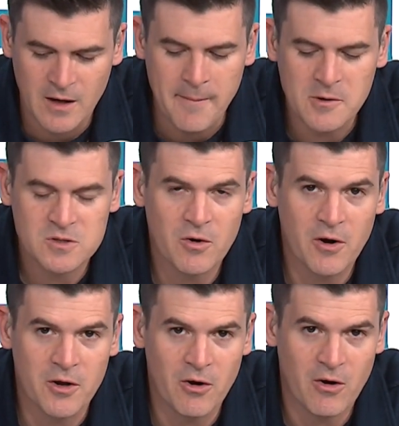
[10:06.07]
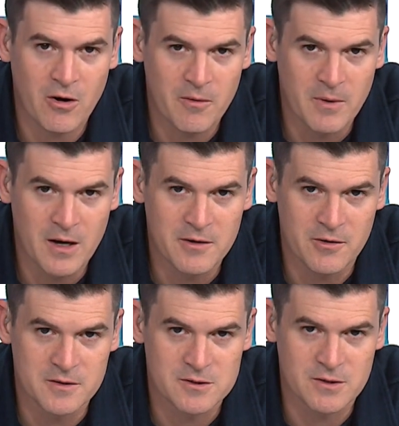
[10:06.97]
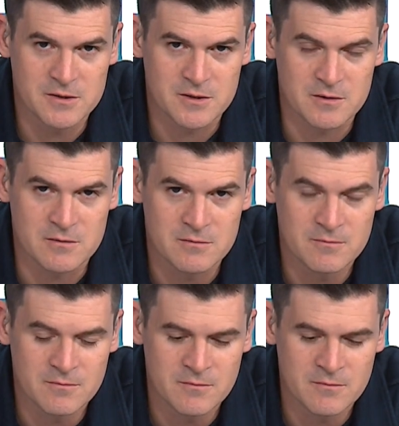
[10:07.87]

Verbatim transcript: Tell me what's going on in your heart and mind during this transition.